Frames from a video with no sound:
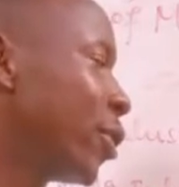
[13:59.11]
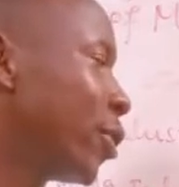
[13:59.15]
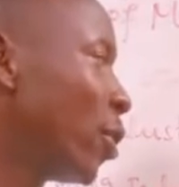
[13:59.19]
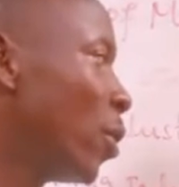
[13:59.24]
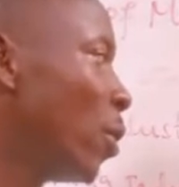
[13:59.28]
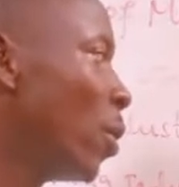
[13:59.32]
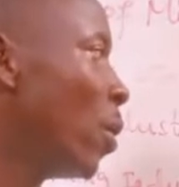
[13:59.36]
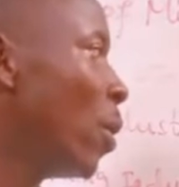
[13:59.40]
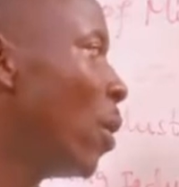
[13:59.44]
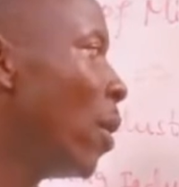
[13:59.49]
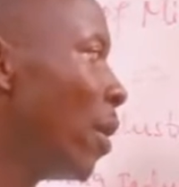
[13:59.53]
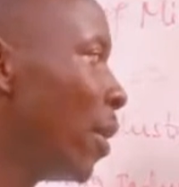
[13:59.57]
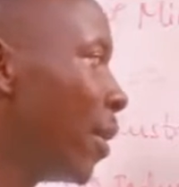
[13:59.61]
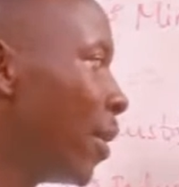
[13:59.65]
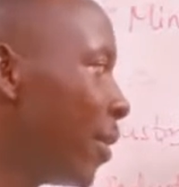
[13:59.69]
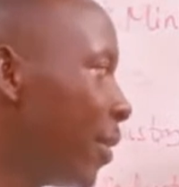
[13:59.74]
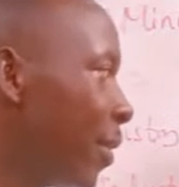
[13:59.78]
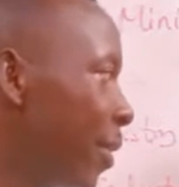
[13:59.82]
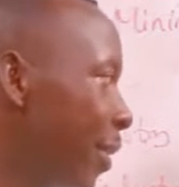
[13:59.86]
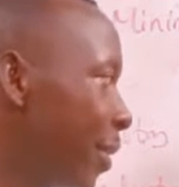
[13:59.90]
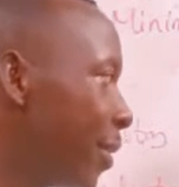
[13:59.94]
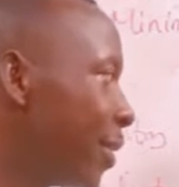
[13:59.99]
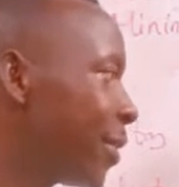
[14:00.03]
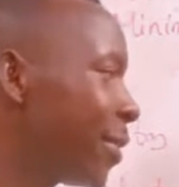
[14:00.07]
So
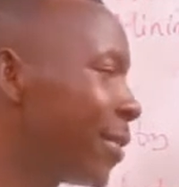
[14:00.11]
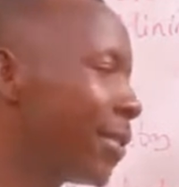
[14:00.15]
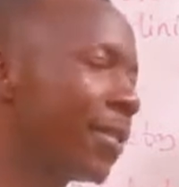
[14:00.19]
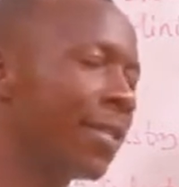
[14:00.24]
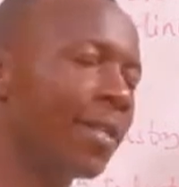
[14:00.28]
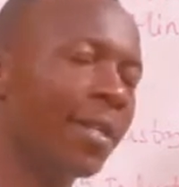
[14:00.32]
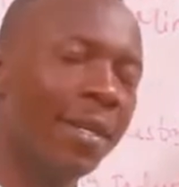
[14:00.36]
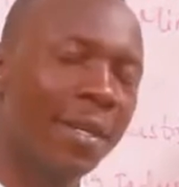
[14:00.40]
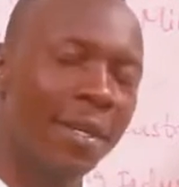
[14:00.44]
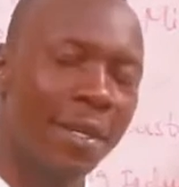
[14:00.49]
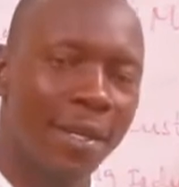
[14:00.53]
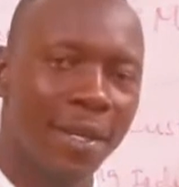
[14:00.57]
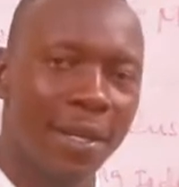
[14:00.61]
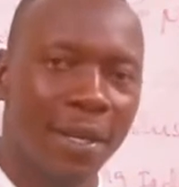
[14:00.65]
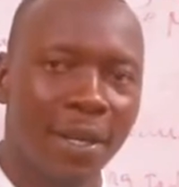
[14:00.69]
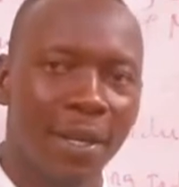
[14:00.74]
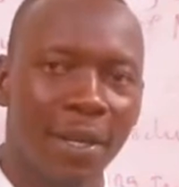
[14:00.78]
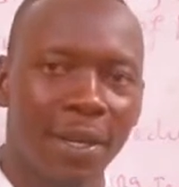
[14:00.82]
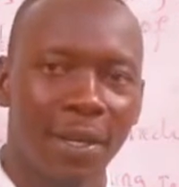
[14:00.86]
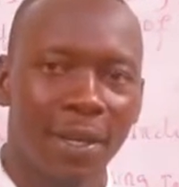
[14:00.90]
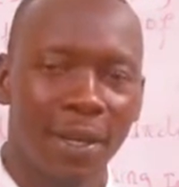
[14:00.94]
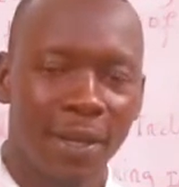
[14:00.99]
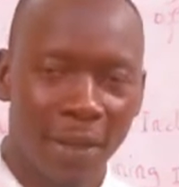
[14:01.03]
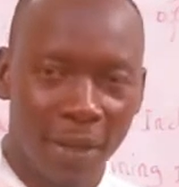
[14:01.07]
this
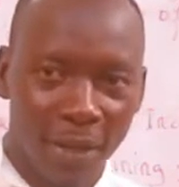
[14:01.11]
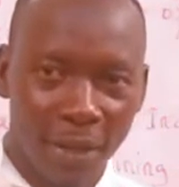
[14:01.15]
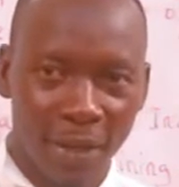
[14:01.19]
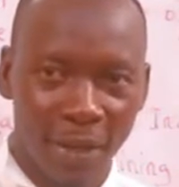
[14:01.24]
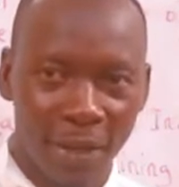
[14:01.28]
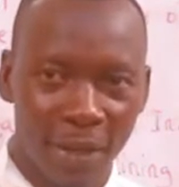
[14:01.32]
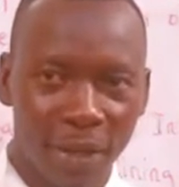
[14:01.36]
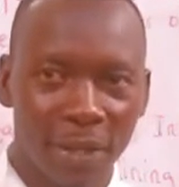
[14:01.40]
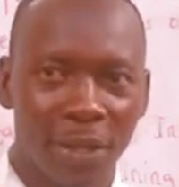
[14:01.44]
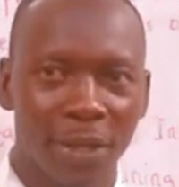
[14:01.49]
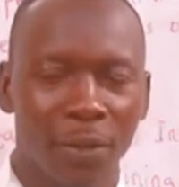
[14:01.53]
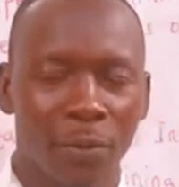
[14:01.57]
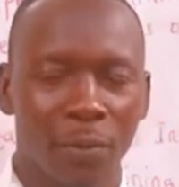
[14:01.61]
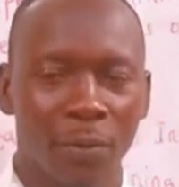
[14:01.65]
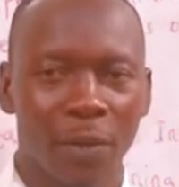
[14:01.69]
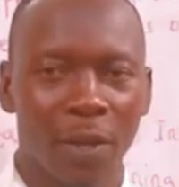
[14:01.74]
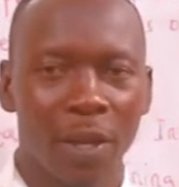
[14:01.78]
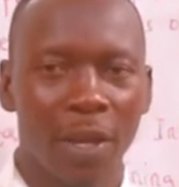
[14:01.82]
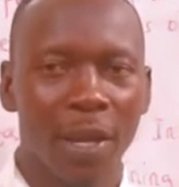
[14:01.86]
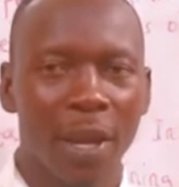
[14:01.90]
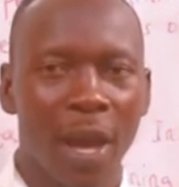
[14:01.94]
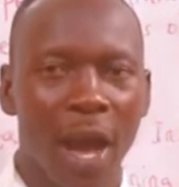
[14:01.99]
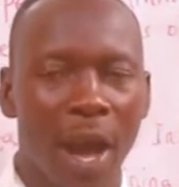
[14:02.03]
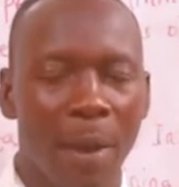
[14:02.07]
led to
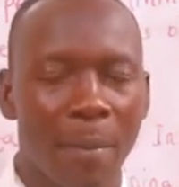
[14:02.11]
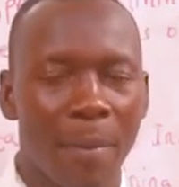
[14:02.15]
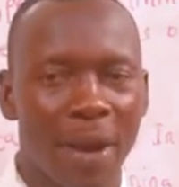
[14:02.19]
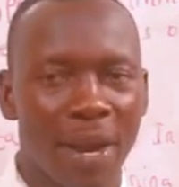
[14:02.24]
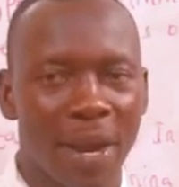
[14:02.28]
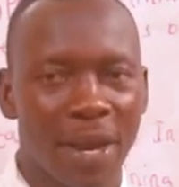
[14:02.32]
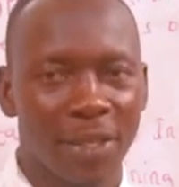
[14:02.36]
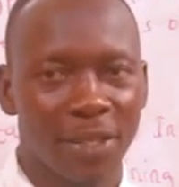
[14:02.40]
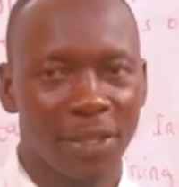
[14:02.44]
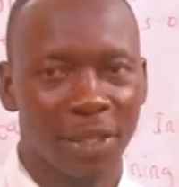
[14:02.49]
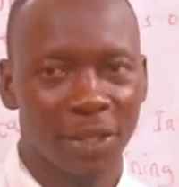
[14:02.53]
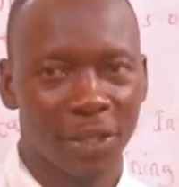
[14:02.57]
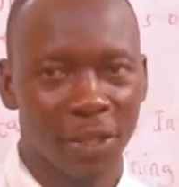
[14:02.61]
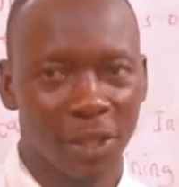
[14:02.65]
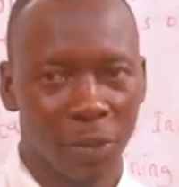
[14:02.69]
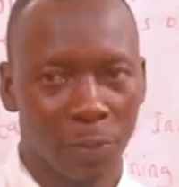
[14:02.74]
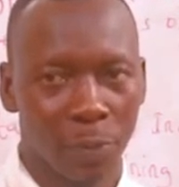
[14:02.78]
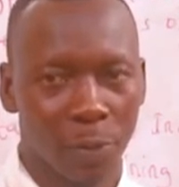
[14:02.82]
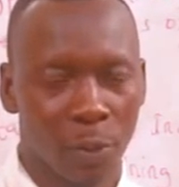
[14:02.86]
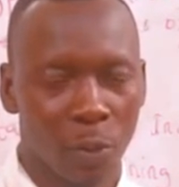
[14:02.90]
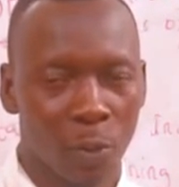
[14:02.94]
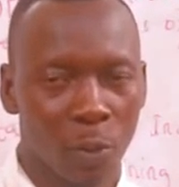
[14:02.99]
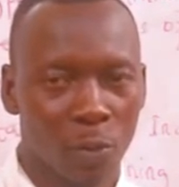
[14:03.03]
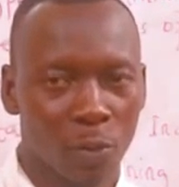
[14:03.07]
the urbanization
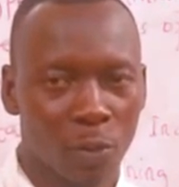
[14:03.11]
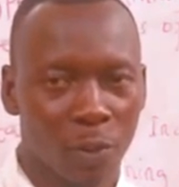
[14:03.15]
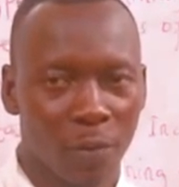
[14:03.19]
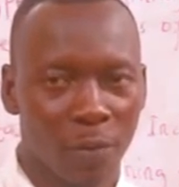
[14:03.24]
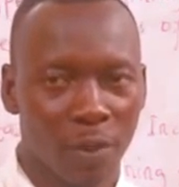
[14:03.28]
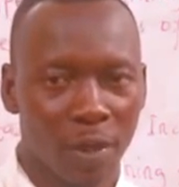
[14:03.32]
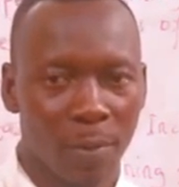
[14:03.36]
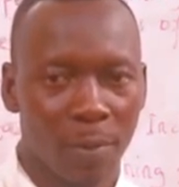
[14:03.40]
because of